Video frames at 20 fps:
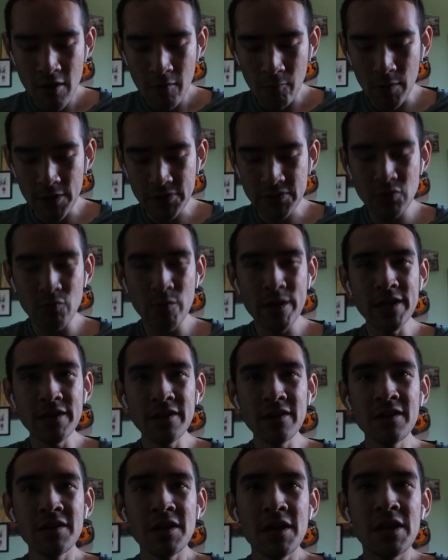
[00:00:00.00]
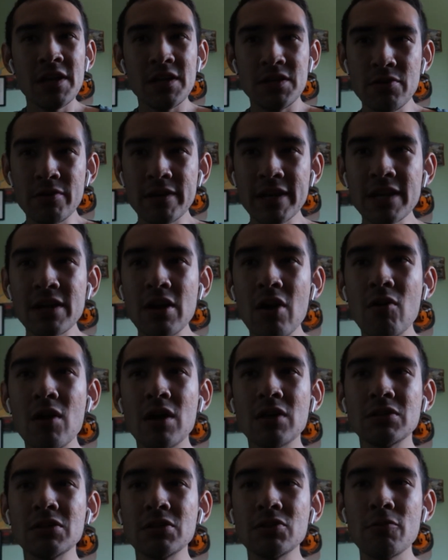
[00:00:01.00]
With tweener, you can
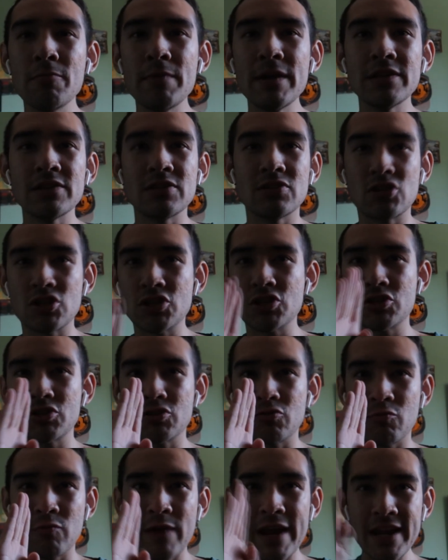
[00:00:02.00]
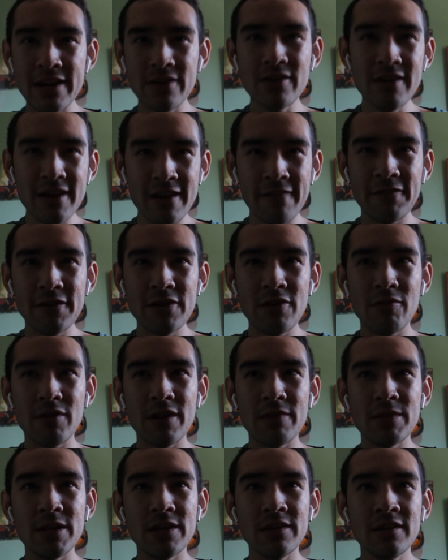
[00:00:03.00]
go a little bit straighter, if you know
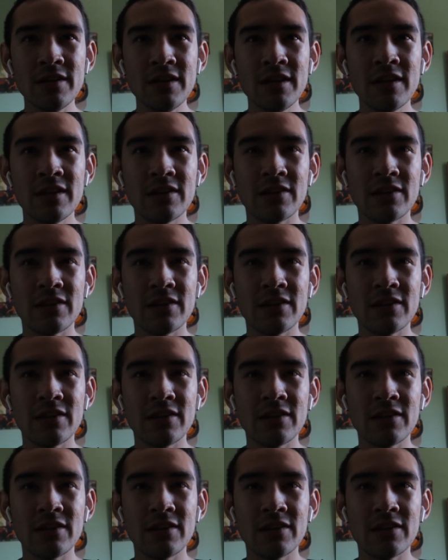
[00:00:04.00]
what I mean.